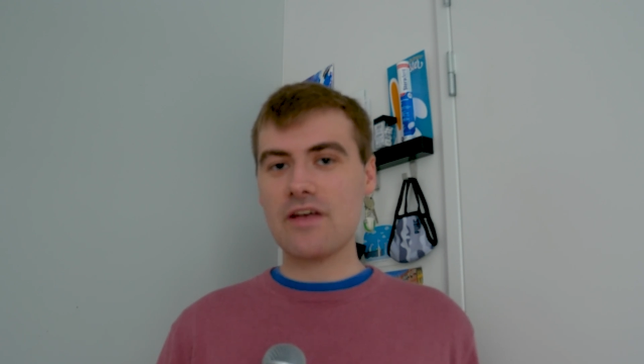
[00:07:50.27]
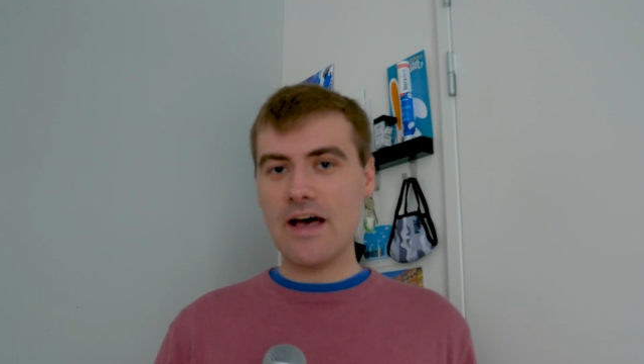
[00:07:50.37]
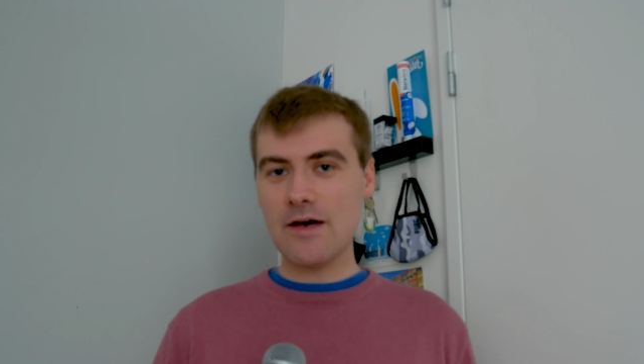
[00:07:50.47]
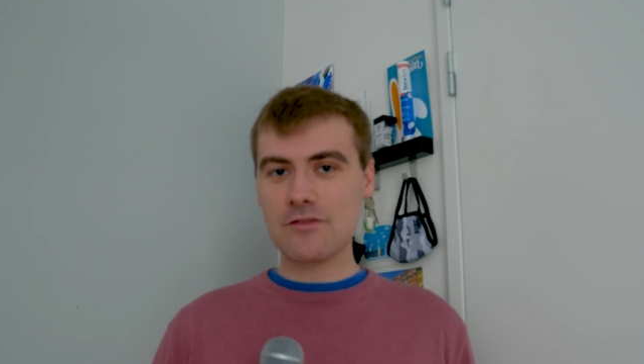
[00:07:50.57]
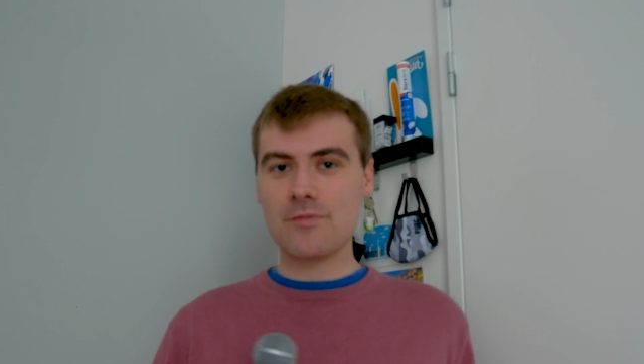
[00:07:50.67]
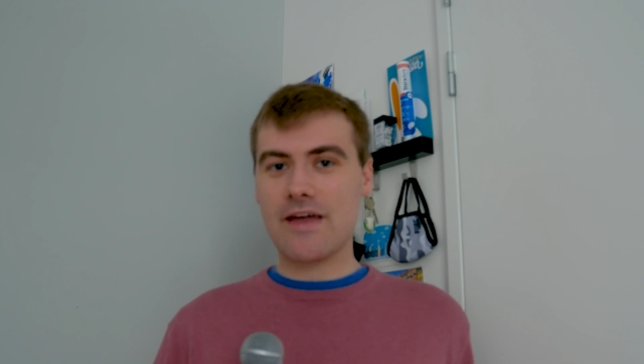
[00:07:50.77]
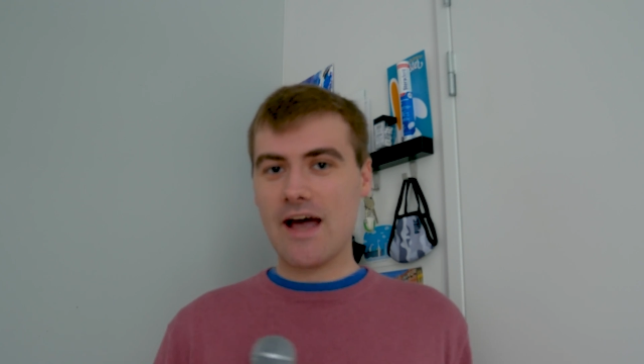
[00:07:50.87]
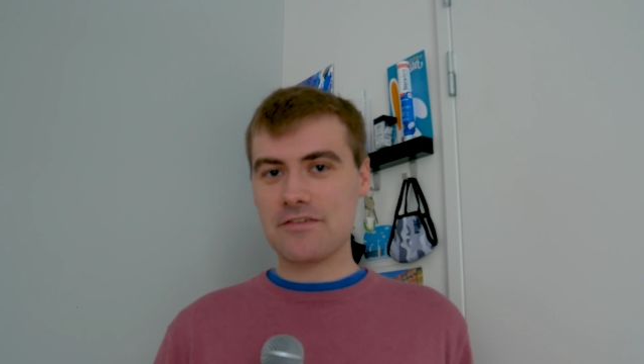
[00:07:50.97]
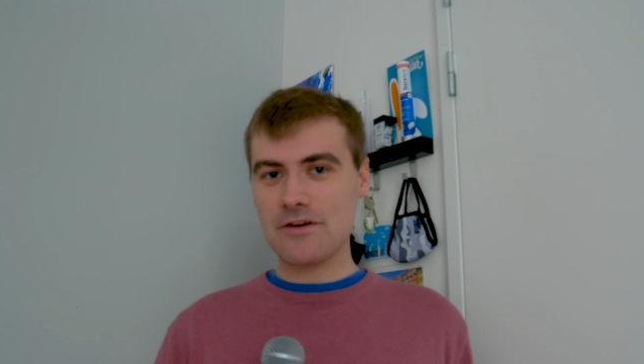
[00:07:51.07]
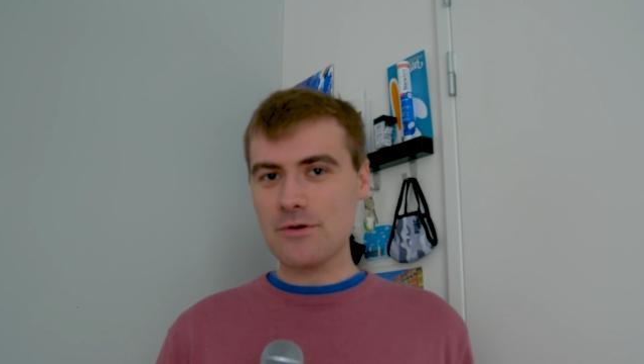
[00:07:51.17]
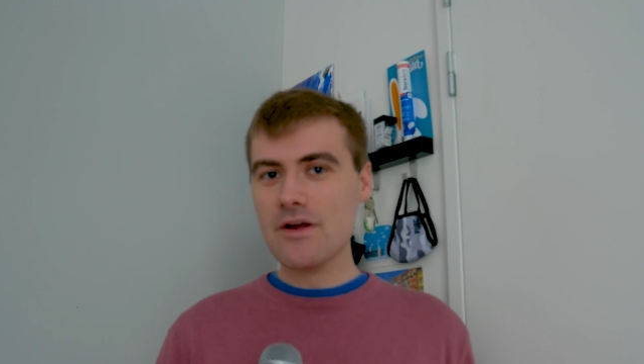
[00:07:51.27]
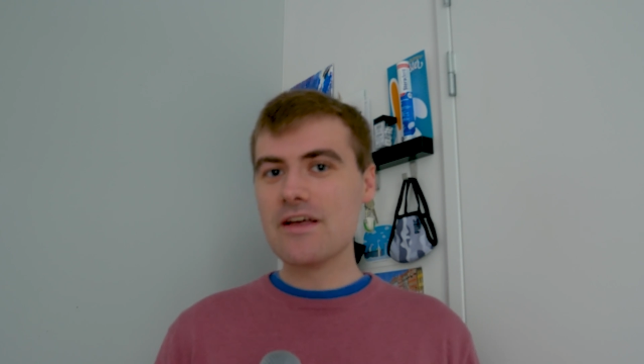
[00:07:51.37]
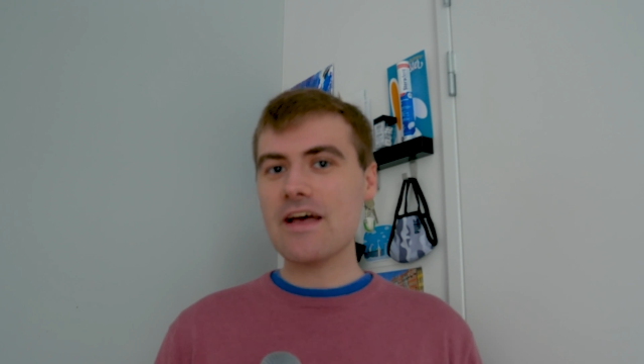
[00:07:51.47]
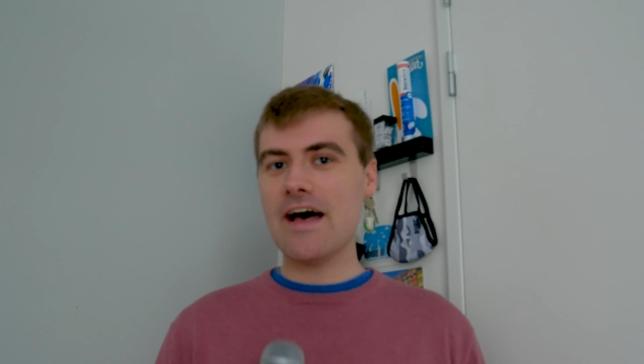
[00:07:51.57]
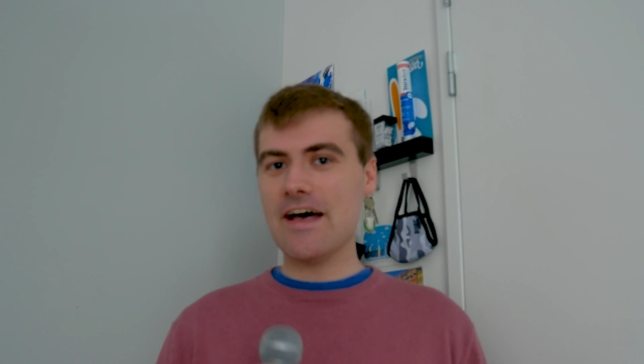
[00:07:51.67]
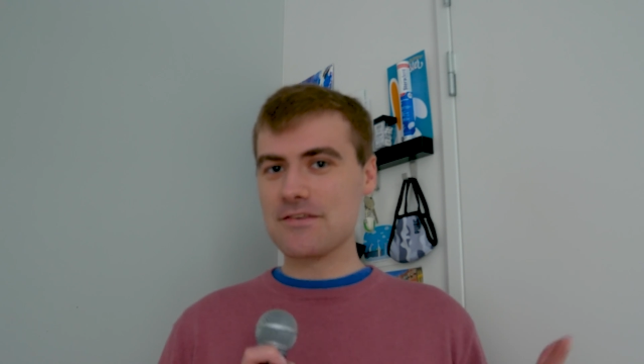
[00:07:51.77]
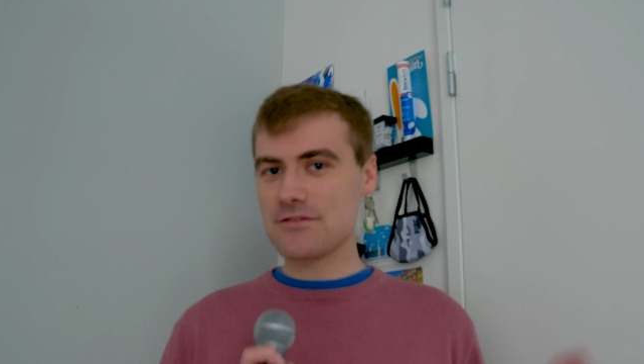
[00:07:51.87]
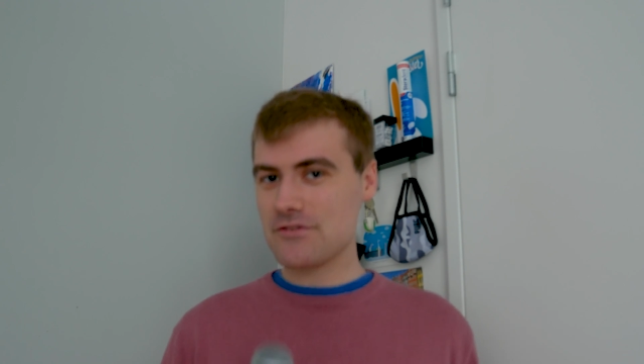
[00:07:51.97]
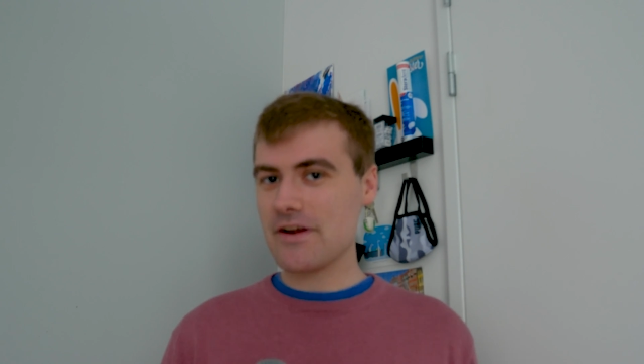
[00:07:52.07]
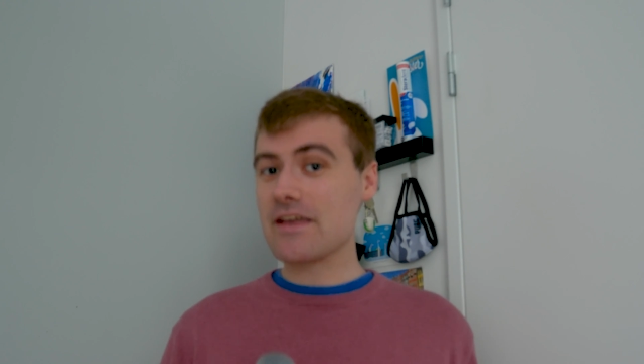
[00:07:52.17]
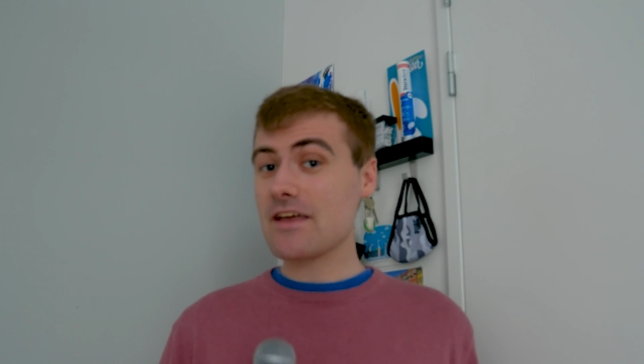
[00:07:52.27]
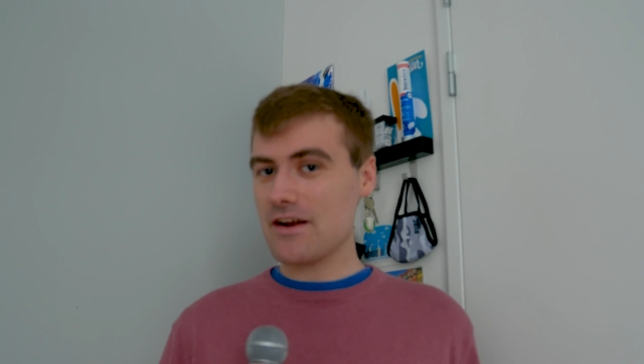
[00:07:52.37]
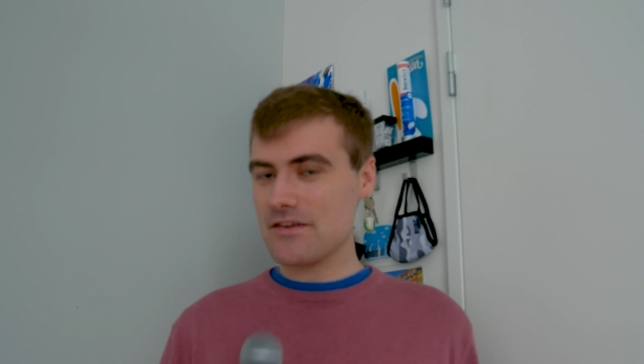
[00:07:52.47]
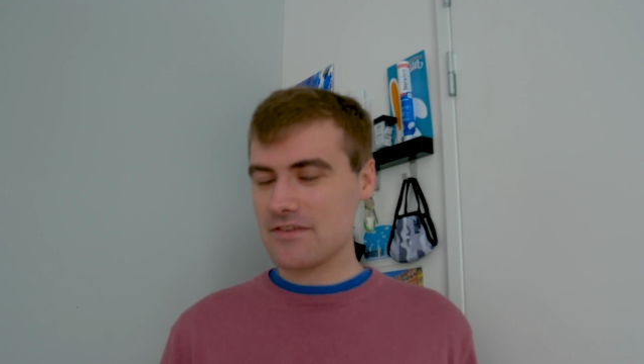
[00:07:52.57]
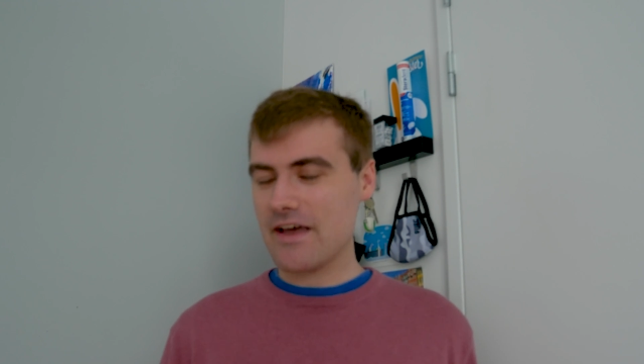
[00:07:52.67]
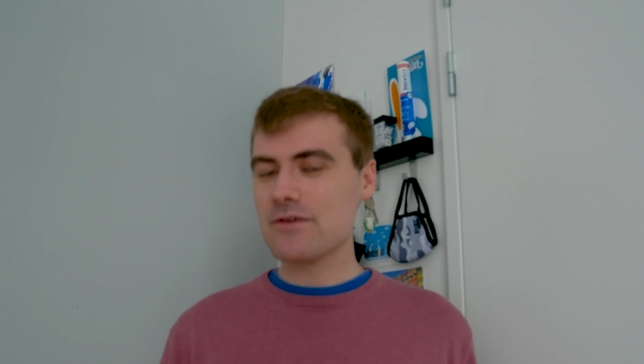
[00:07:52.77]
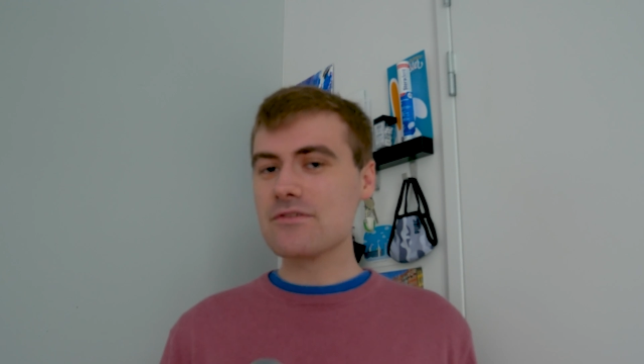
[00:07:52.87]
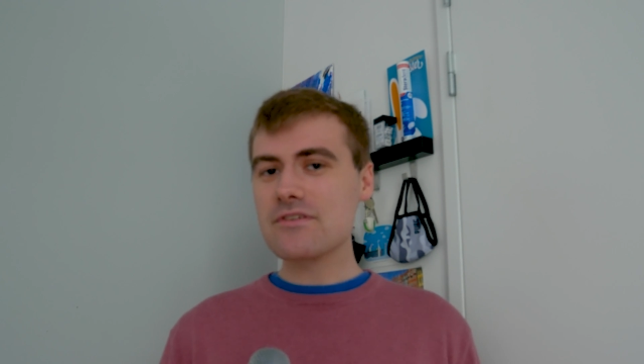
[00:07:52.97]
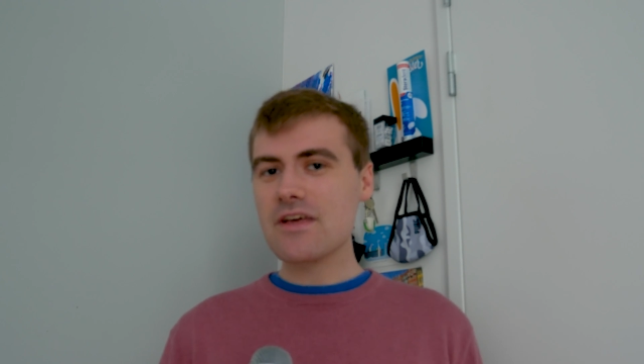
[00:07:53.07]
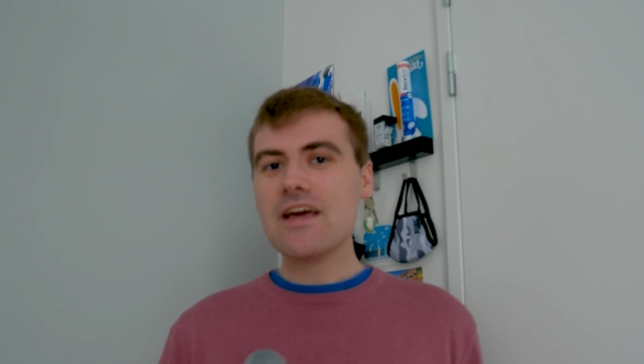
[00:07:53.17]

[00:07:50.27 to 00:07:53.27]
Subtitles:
spiccato string kind of sound,